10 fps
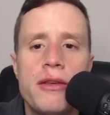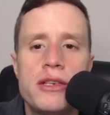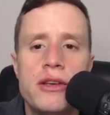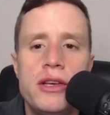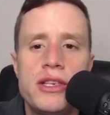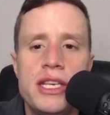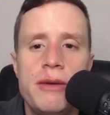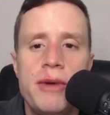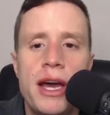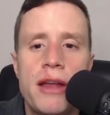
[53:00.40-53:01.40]
So you
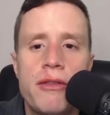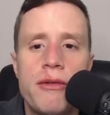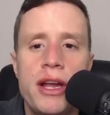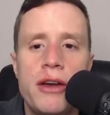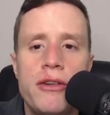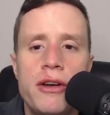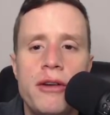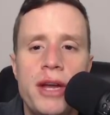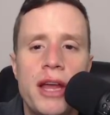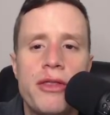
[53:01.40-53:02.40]
see we got
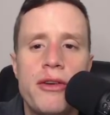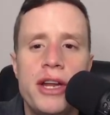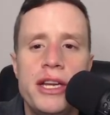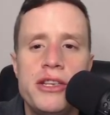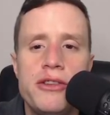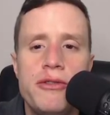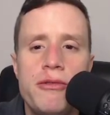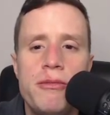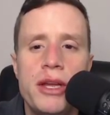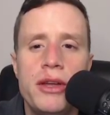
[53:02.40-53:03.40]

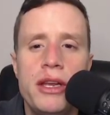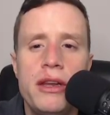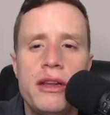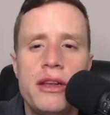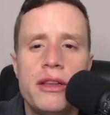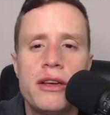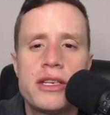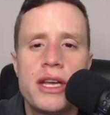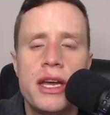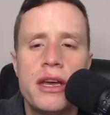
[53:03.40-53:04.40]
32 million. It
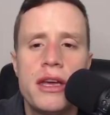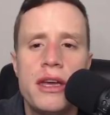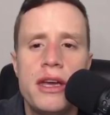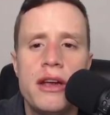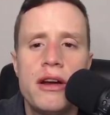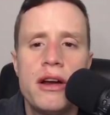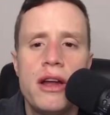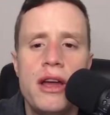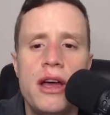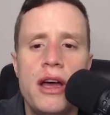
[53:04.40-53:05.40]
looks like here.
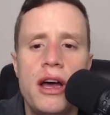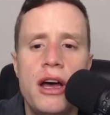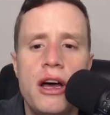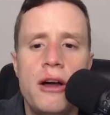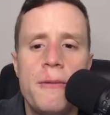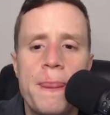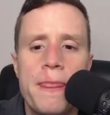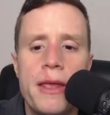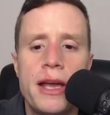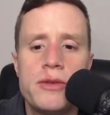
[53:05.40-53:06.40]

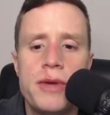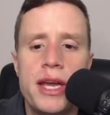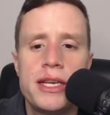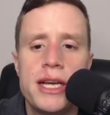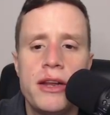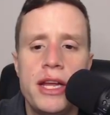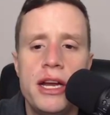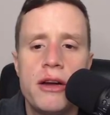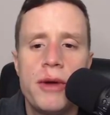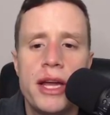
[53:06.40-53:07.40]
As we get down to
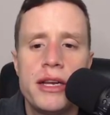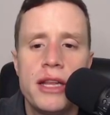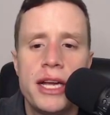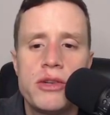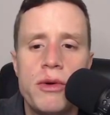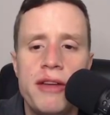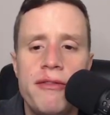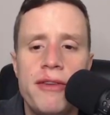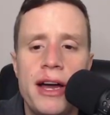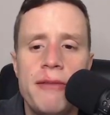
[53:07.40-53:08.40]
here, we're getting to like
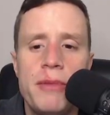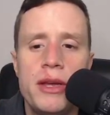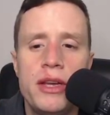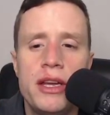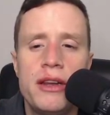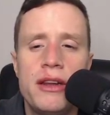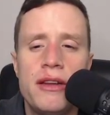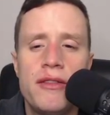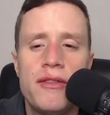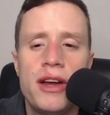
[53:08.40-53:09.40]
25 million.
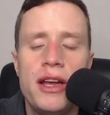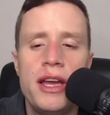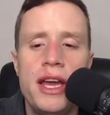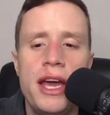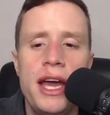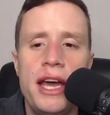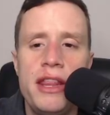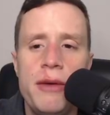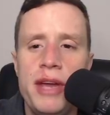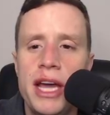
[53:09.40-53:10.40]
Right,
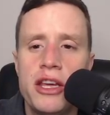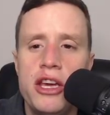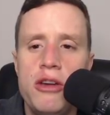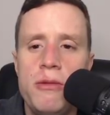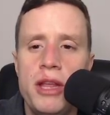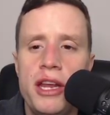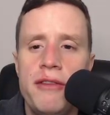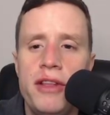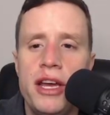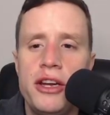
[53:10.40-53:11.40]
and then we got the
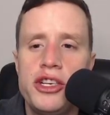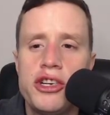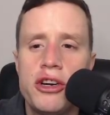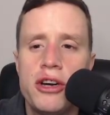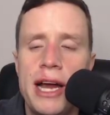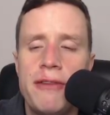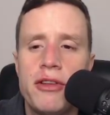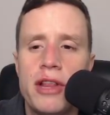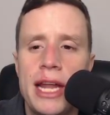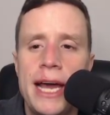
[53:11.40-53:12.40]
cumulatively uninsured
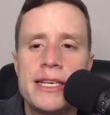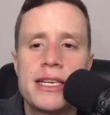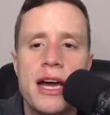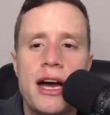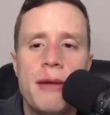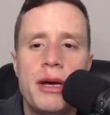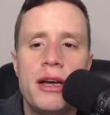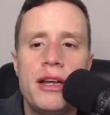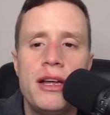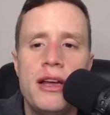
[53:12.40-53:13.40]
after the last
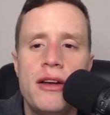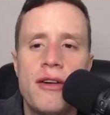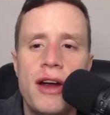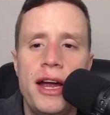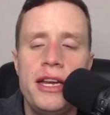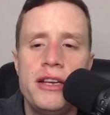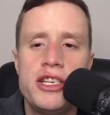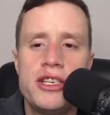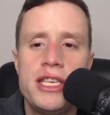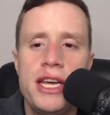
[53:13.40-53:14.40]
comma, right? And
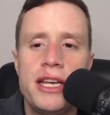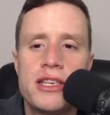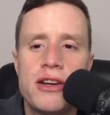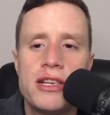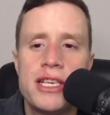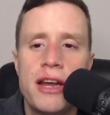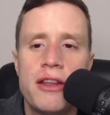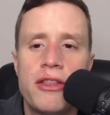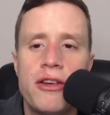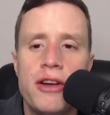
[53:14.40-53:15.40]
as you see, it starts out
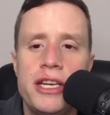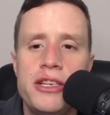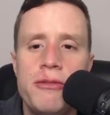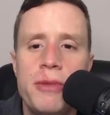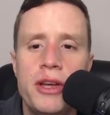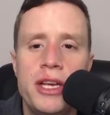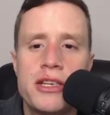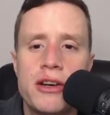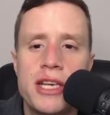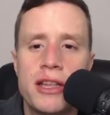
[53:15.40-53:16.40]
at 32 million. It
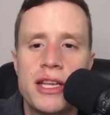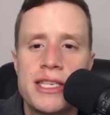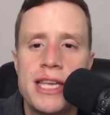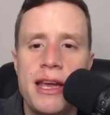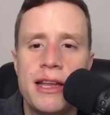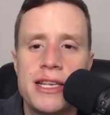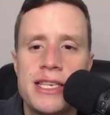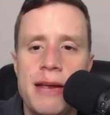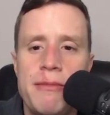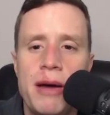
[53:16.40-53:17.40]
starts out at the
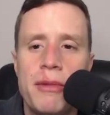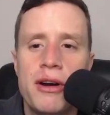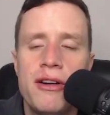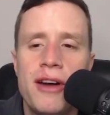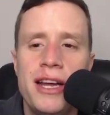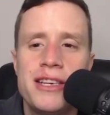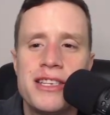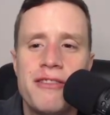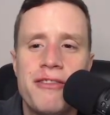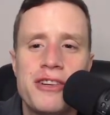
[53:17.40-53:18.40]
same number, right? Because
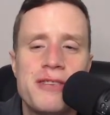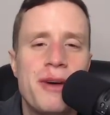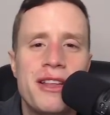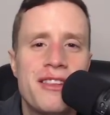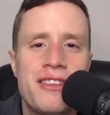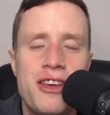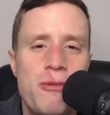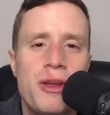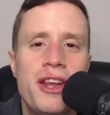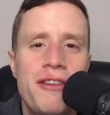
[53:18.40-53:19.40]
in the first month,
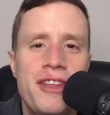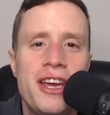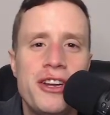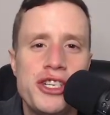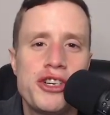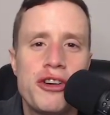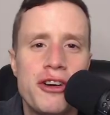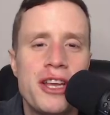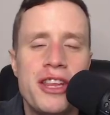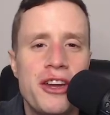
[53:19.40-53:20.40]
cumulatively
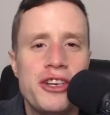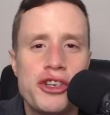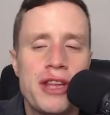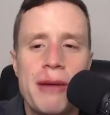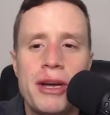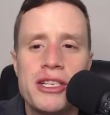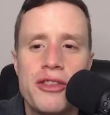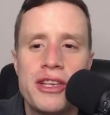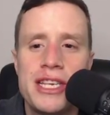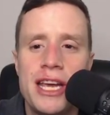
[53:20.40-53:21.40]
uninsured and the uninsured that month
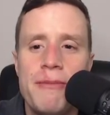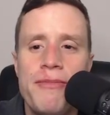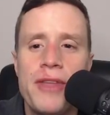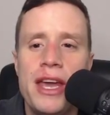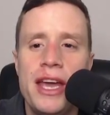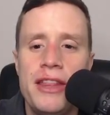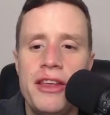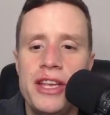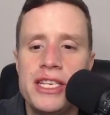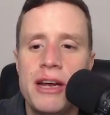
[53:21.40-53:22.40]
are the same. And
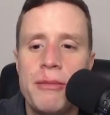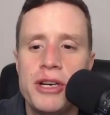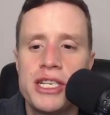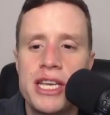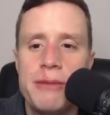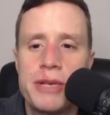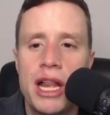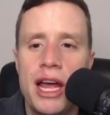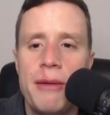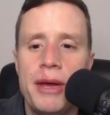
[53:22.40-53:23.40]
then this number just keeps
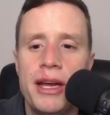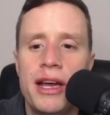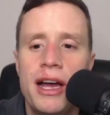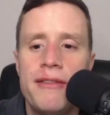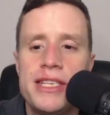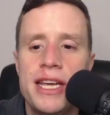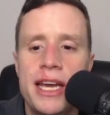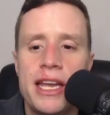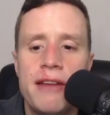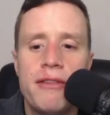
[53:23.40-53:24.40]
climbing. Obviously,
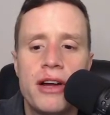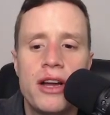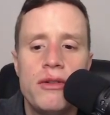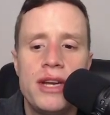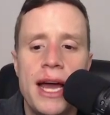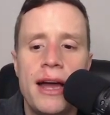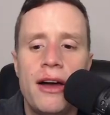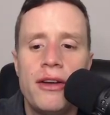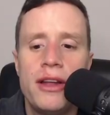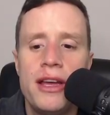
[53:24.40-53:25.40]
it can never go
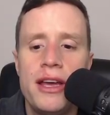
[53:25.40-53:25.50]
down.